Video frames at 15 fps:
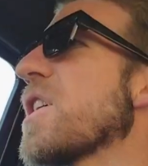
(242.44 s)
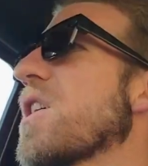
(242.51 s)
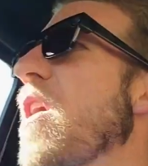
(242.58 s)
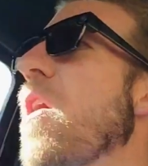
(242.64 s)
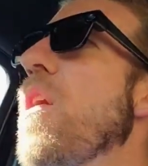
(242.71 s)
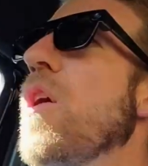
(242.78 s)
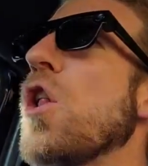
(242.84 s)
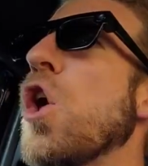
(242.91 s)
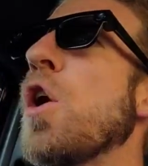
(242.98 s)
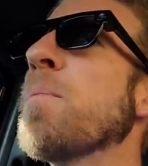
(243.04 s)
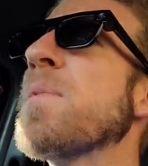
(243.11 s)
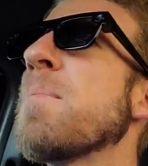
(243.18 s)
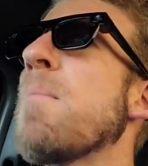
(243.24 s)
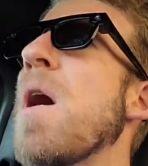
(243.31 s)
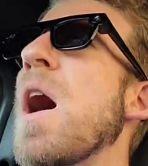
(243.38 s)
to call home
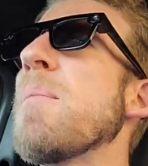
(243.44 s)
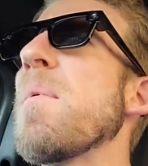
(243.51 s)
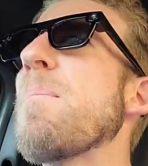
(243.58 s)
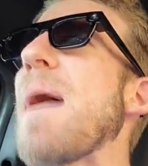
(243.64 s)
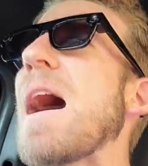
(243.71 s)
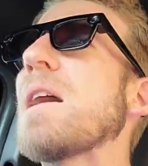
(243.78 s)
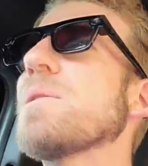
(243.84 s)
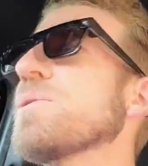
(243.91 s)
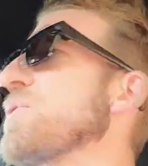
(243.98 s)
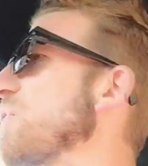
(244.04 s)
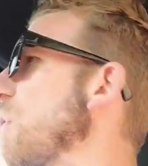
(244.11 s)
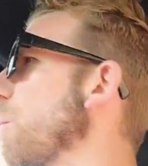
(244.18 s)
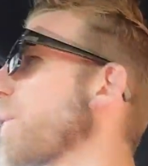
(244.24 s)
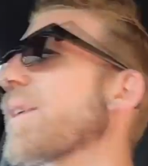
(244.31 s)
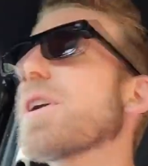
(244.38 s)
to mom about,
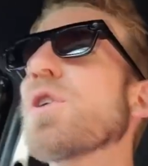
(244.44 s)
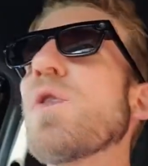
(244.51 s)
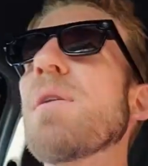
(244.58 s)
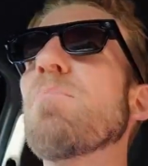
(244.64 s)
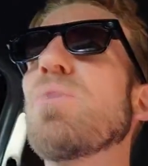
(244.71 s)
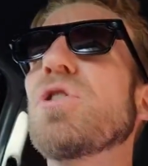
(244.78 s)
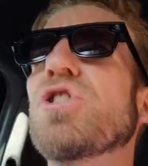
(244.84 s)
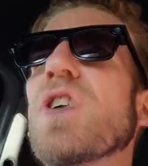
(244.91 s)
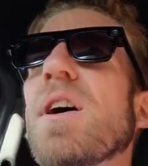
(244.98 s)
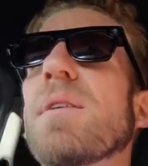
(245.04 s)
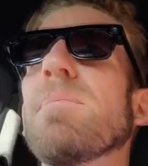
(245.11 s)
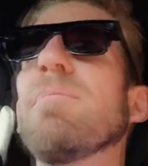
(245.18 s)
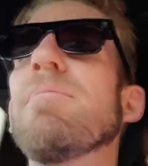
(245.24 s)
so we're gonna go ahead and push on.